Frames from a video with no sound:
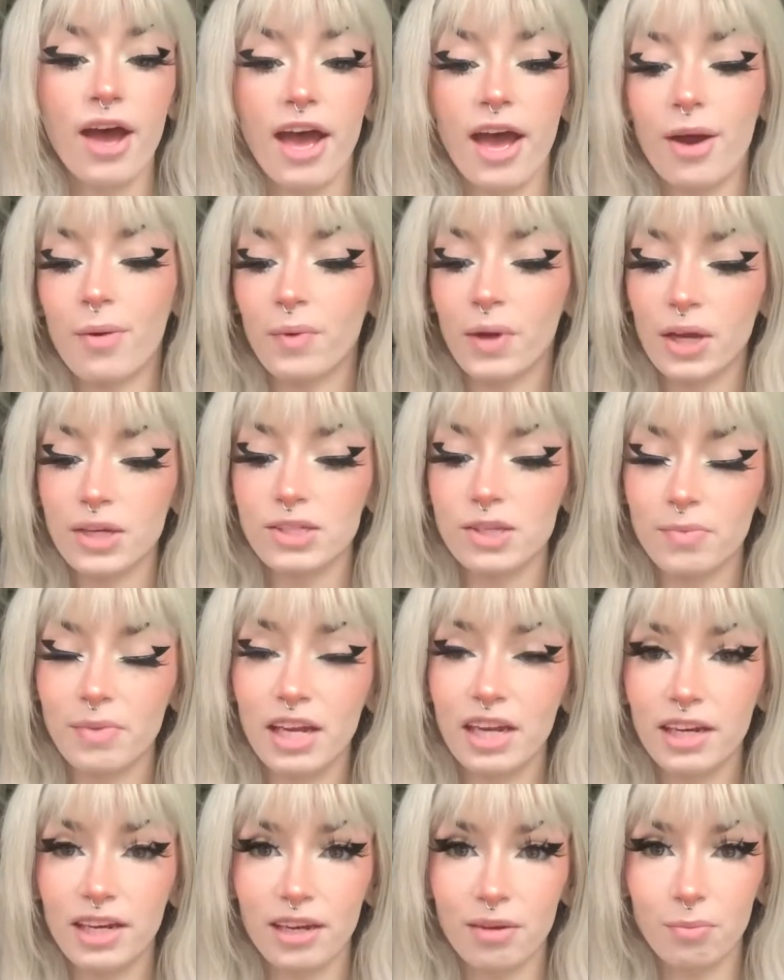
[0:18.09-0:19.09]
and we also
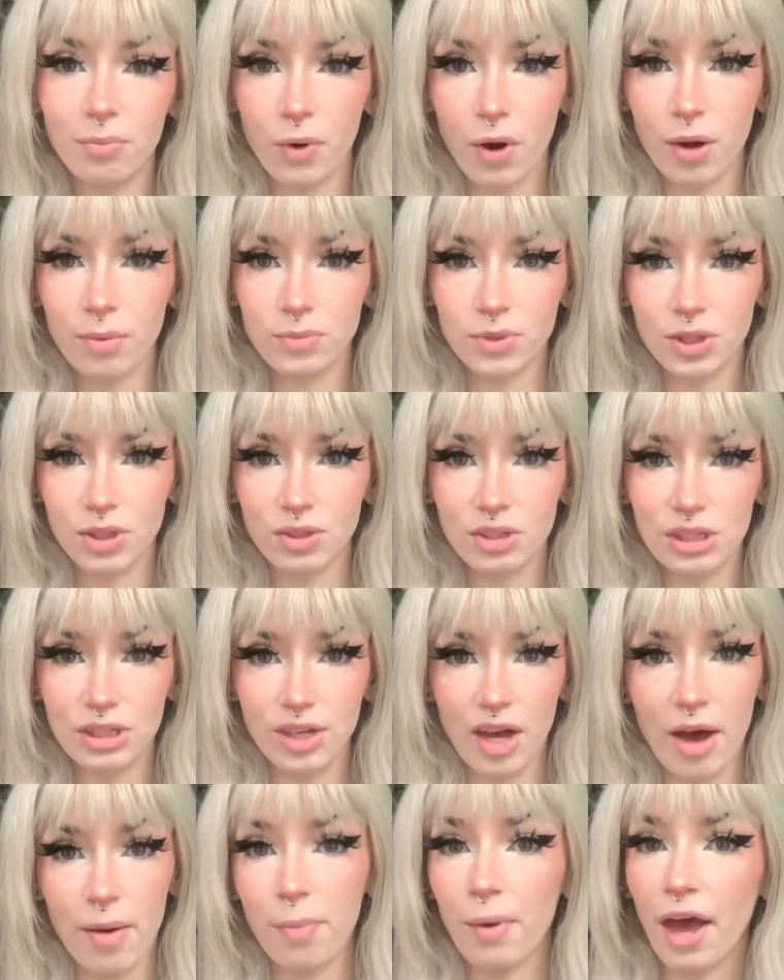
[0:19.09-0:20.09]
made an impromptu
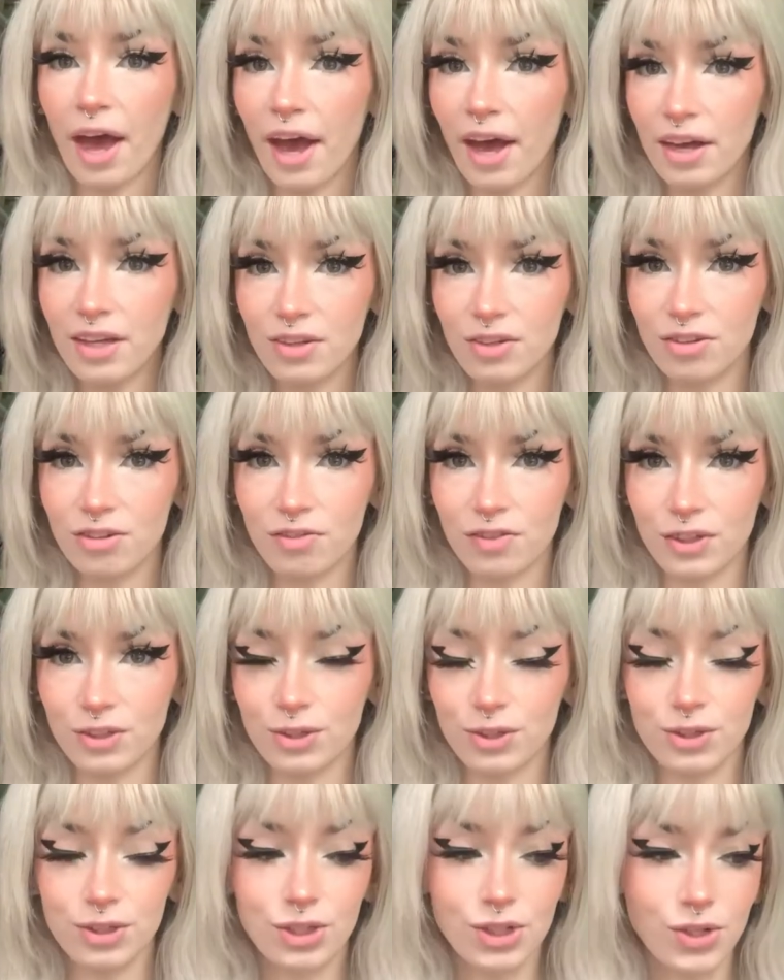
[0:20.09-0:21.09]
stop at
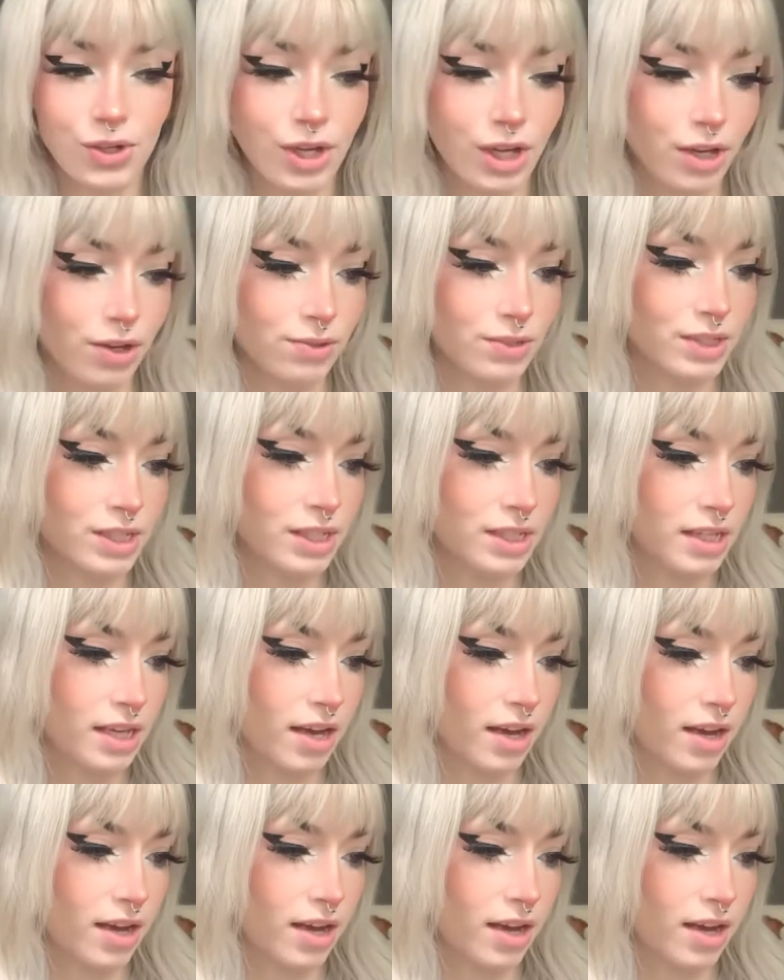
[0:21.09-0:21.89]
Universal Studios.